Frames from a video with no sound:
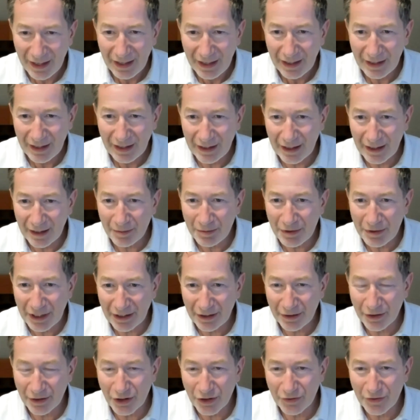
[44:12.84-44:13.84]
a
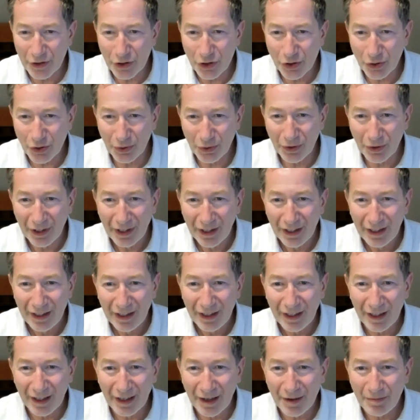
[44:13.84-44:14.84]
particular individual
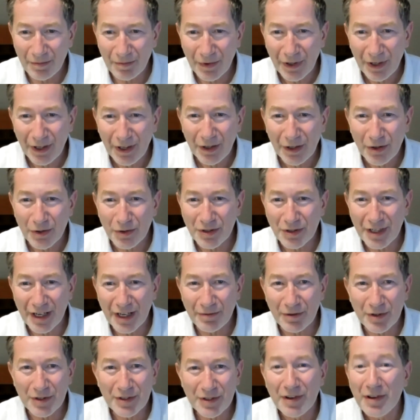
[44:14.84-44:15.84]
whose
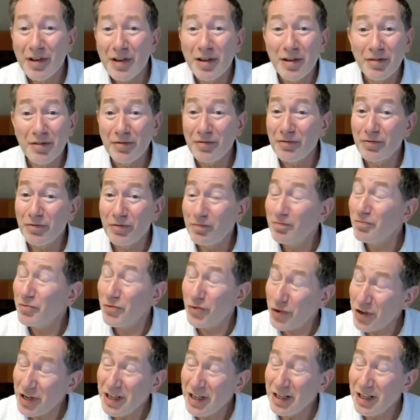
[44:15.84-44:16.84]
name is
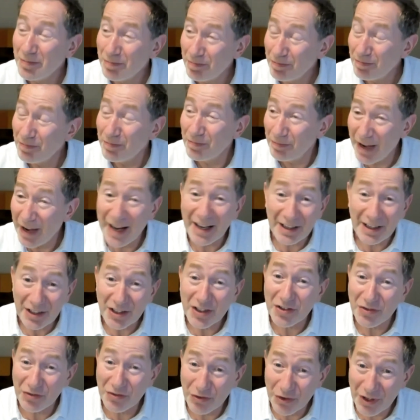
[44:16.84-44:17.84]
Fried,
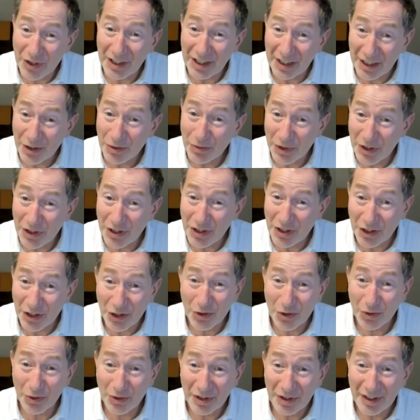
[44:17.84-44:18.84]
which is an
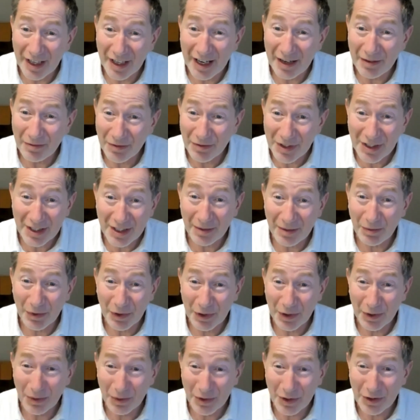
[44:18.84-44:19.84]
extraordinary name for someone
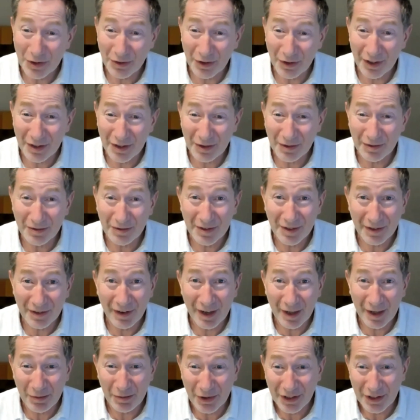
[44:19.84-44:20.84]
who was trying to
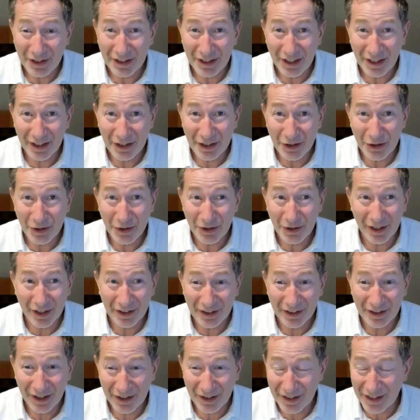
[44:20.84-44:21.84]
develop an entirely new kind
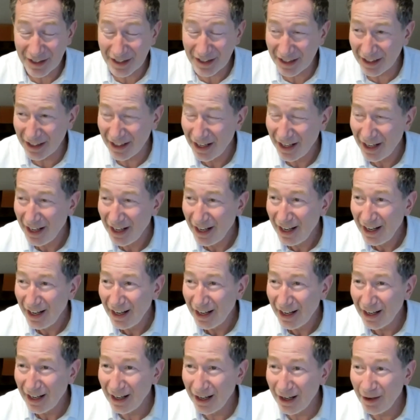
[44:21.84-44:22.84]
of currency,
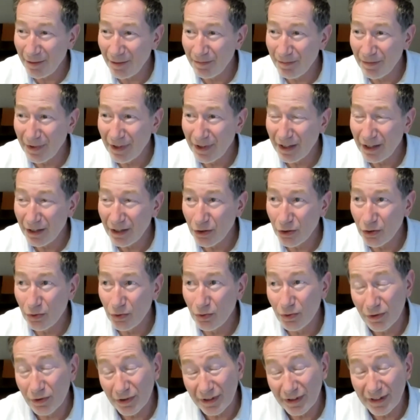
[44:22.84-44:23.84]

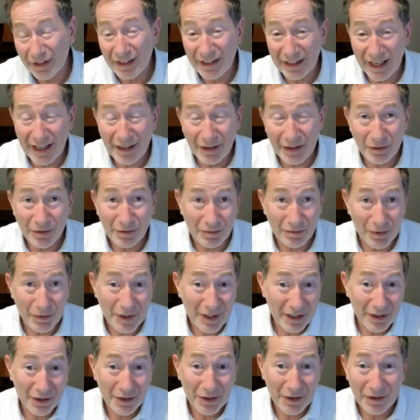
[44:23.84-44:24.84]
who in the end was
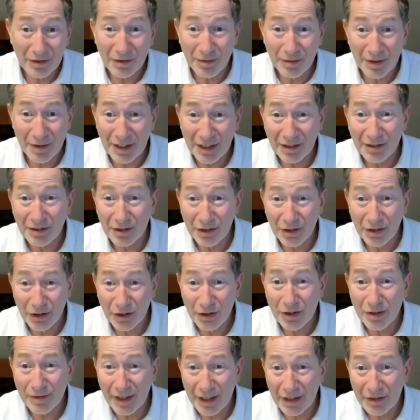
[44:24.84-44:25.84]
guilty of committing a
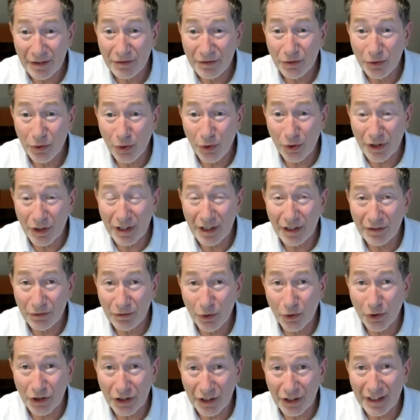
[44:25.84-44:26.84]
huge amount of fraud. And
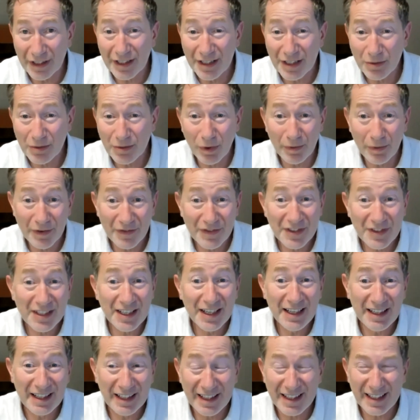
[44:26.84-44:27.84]
unfortunately, this is what we've
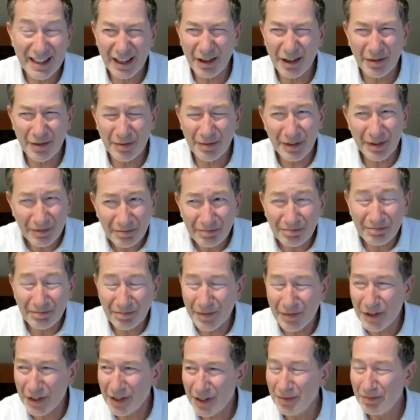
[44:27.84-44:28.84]
seen in this area,
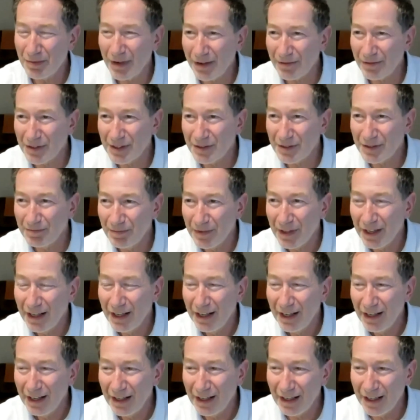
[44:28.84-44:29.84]
which is perhaps,
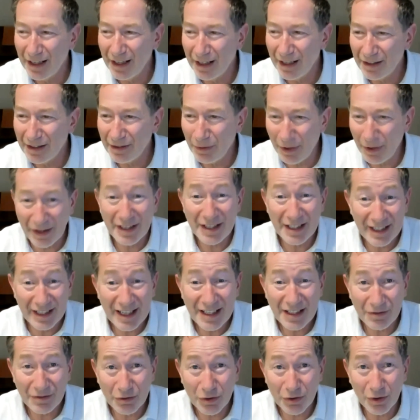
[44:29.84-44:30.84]
well, there's a
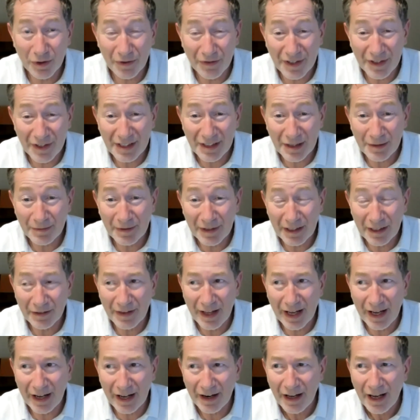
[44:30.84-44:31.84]
lesson for all of us in the middle of
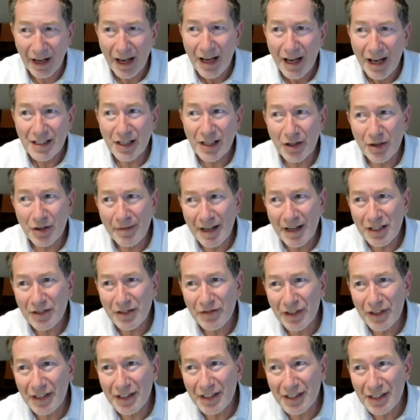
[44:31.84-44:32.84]
that. So the
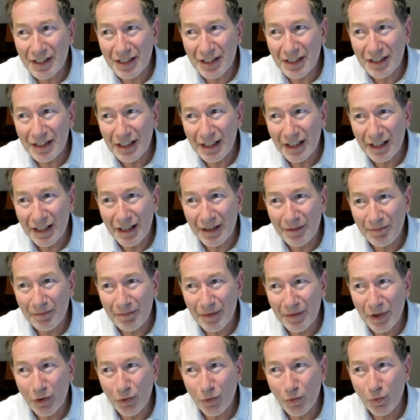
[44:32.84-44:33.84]
metaverse
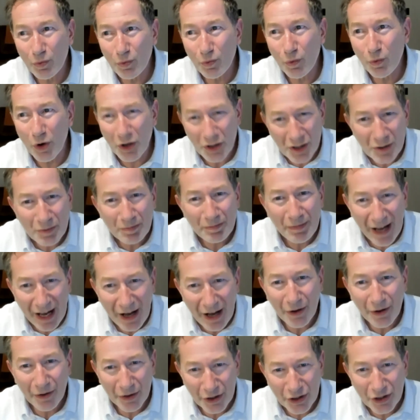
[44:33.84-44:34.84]
was
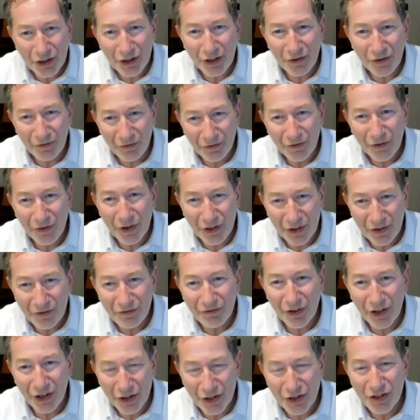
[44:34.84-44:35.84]
about the
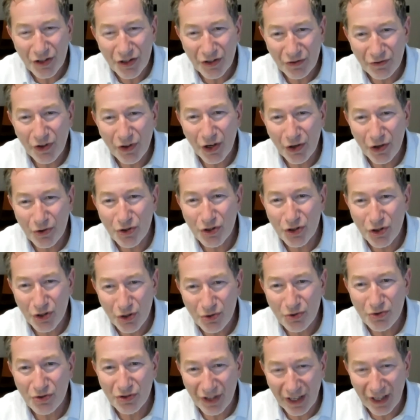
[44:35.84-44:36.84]
convergence of those
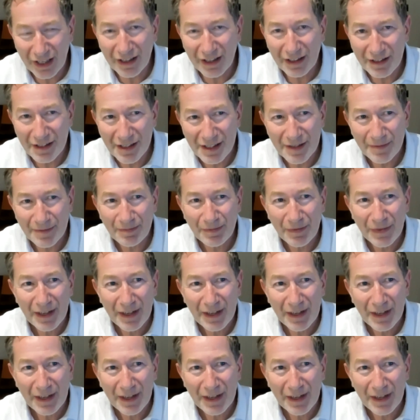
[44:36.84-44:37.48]
two things.